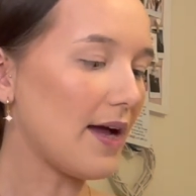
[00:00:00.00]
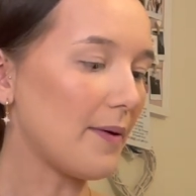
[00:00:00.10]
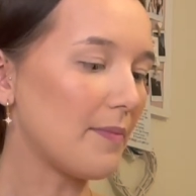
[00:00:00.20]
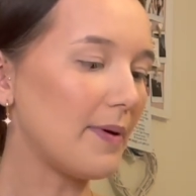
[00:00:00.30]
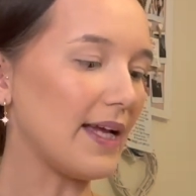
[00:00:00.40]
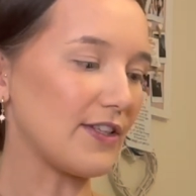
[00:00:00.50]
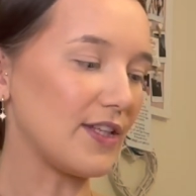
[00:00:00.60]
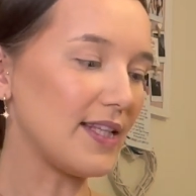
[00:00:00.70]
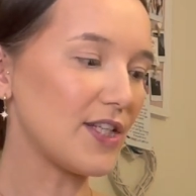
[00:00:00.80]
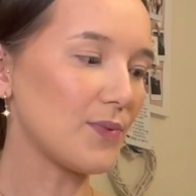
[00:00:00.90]
But yeah, so
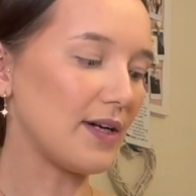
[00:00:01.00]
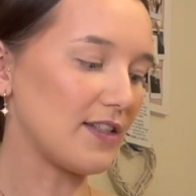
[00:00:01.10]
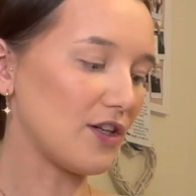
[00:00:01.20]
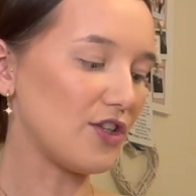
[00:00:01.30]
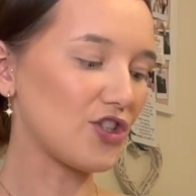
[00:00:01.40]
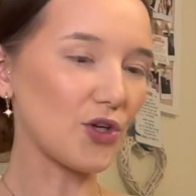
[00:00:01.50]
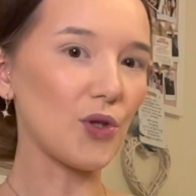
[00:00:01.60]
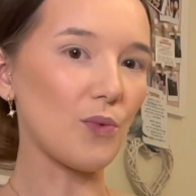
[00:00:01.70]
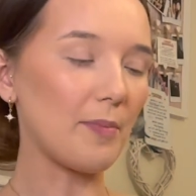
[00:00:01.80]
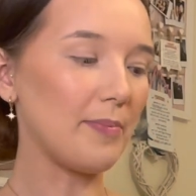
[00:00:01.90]
this one has only just got the
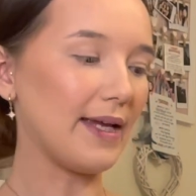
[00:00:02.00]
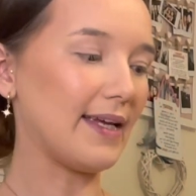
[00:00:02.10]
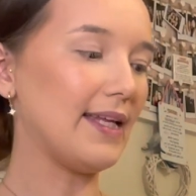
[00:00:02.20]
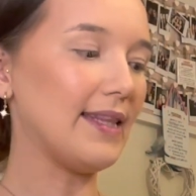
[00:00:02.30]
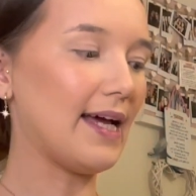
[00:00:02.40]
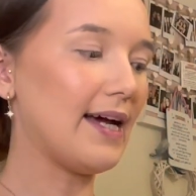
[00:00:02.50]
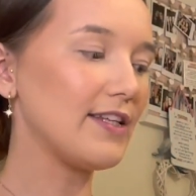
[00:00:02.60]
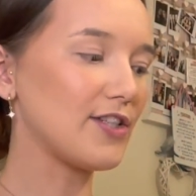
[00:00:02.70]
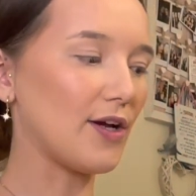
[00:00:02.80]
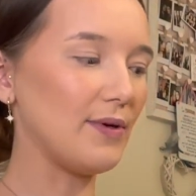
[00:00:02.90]
one pink in there,
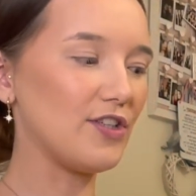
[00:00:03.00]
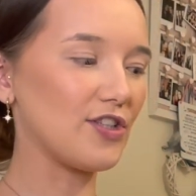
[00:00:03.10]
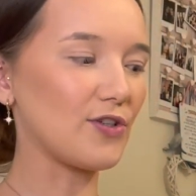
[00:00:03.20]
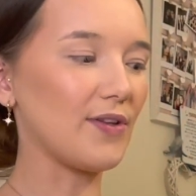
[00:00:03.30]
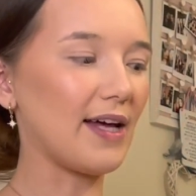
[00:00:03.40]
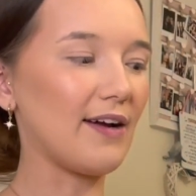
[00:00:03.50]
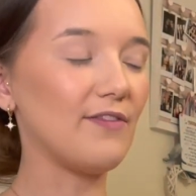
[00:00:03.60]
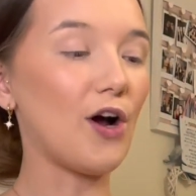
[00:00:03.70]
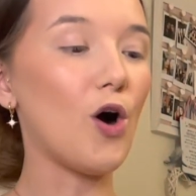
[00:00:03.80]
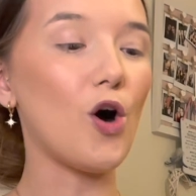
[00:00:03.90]
so it's just got that
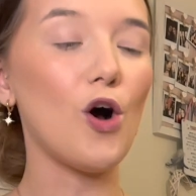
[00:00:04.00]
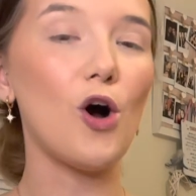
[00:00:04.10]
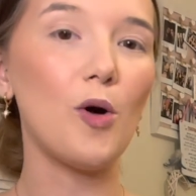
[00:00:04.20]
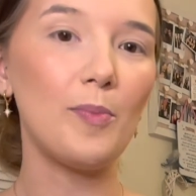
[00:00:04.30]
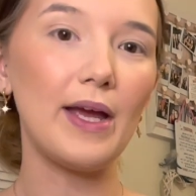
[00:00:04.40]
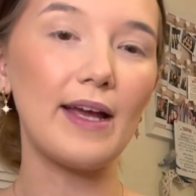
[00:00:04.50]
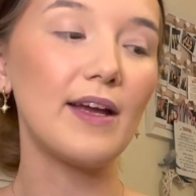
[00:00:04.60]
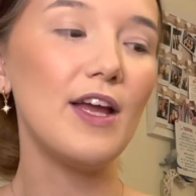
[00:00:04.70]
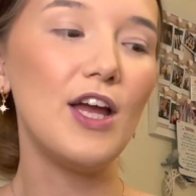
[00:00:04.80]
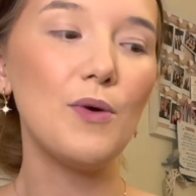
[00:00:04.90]
hot pink,
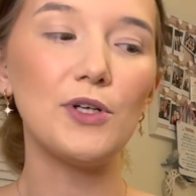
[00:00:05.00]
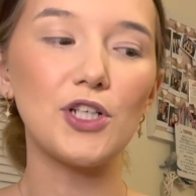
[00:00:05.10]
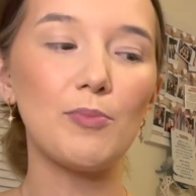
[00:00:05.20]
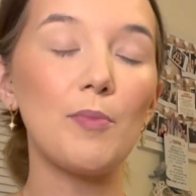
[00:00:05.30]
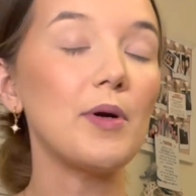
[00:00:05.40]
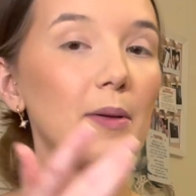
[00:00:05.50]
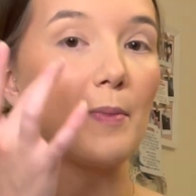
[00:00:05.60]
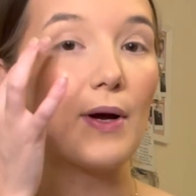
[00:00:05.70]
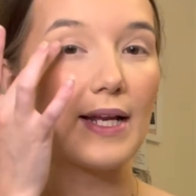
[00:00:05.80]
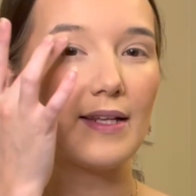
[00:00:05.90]
which I'll probably
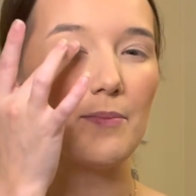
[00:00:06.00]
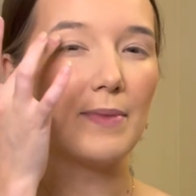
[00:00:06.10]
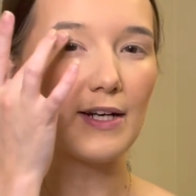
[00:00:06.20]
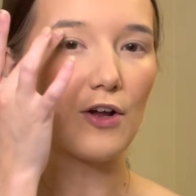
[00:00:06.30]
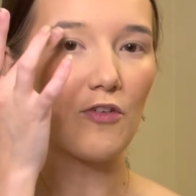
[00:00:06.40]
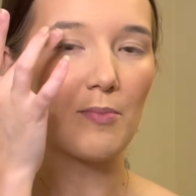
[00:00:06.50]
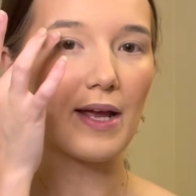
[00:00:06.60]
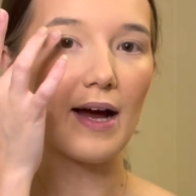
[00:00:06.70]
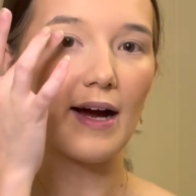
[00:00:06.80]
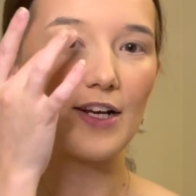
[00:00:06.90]
put in the middle of my
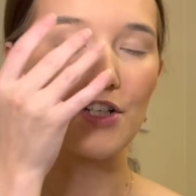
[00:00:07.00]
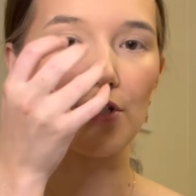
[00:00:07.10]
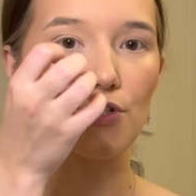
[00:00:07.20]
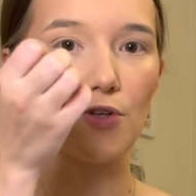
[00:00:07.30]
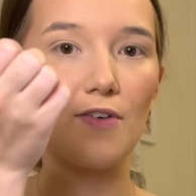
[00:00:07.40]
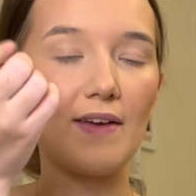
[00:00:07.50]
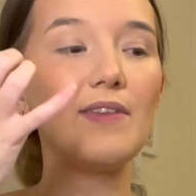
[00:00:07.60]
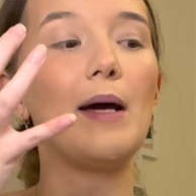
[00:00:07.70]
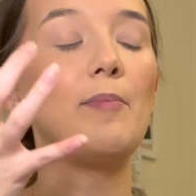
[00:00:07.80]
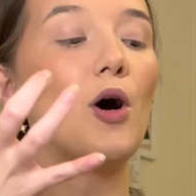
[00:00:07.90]
eye just to sort of give it
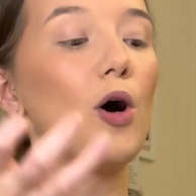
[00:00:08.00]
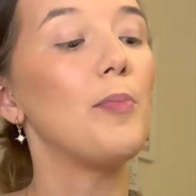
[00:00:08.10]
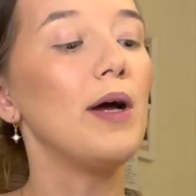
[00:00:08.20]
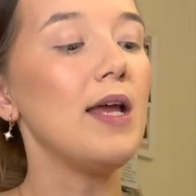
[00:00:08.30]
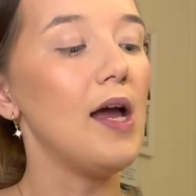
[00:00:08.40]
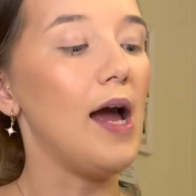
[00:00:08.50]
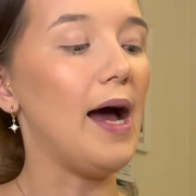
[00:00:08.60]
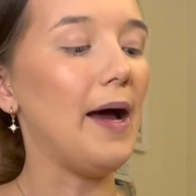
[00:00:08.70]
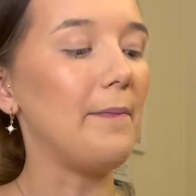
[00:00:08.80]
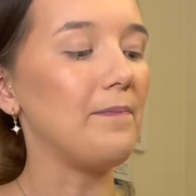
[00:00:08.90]
that pop.
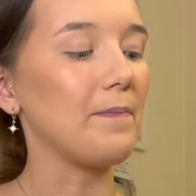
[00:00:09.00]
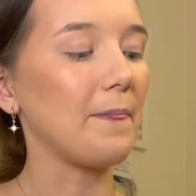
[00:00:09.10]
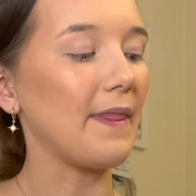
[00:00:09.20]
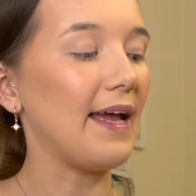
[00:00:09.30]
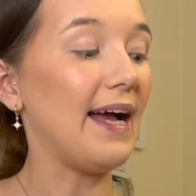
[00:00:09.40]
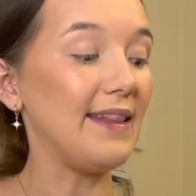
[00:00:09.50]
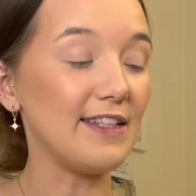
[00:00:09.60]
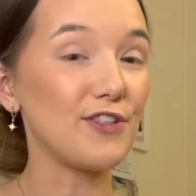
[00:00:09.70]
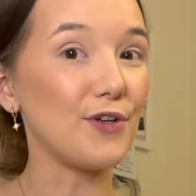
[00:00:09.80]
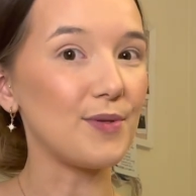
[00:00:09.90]
And this
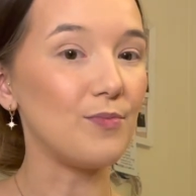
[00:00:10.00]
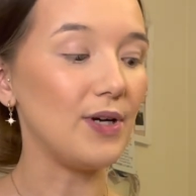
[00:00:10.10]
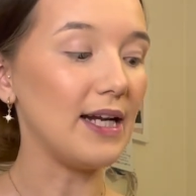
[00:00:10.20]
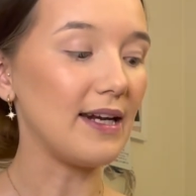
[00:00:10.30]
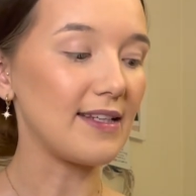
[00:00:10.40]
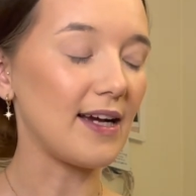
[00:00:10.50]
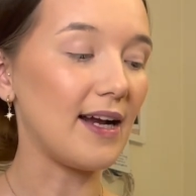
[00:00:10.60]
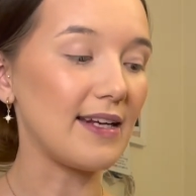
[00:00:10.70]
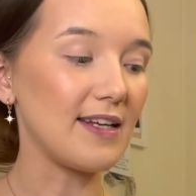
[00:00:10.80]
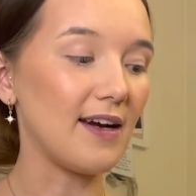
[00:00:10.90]
has got some really nice
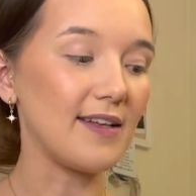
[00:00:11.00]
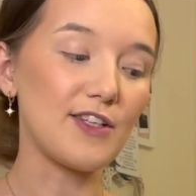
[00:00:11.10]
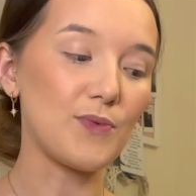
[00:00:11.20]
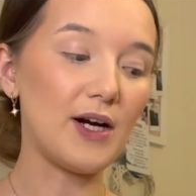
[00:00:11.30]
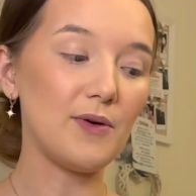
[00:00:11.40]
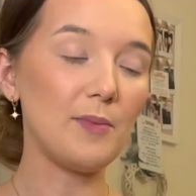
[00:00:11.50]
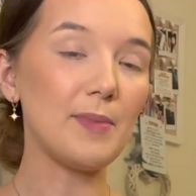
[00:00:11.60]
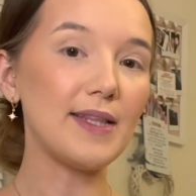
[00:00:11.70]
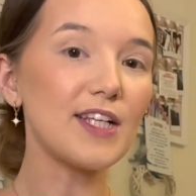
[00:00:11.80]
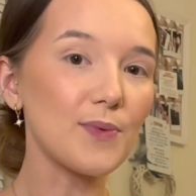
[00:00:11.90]
highlighting colours as well, but
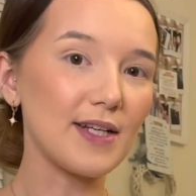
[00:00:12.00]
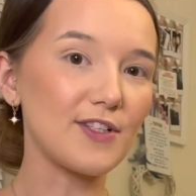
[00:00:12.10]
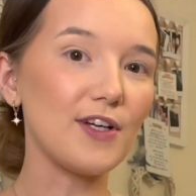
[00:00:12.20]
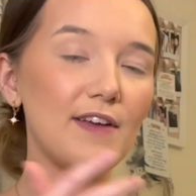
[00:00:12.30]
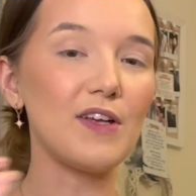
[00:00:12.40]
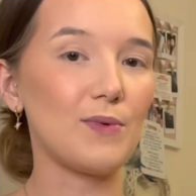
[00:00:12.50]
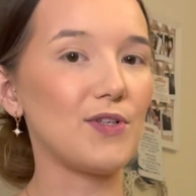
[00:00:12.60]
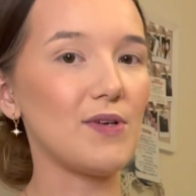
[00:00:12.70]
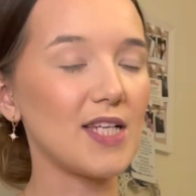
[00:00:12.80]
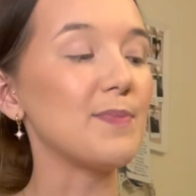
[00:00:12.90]
this one is good if you want to
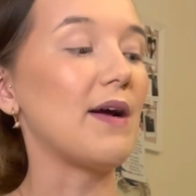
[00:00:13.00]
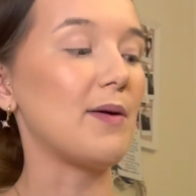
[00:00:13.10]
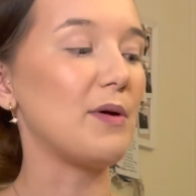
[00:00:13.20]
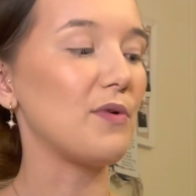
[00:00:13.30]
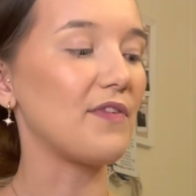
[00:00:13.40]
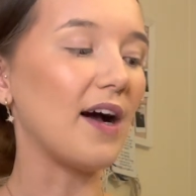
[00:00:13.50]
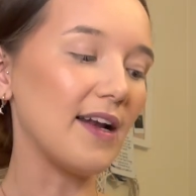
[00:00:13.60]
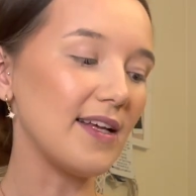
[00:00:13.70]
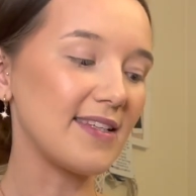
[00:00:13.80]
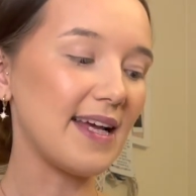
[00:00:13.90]
experiment with
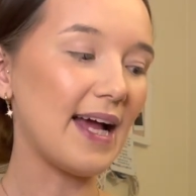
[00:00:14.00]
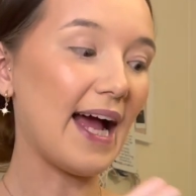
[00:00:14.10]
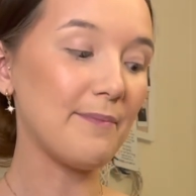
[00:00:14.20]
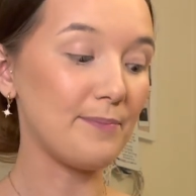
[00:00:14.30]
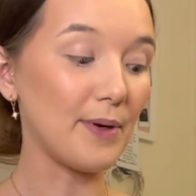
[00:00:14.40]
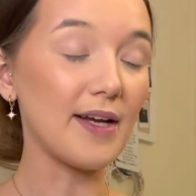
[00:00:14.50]
colours, but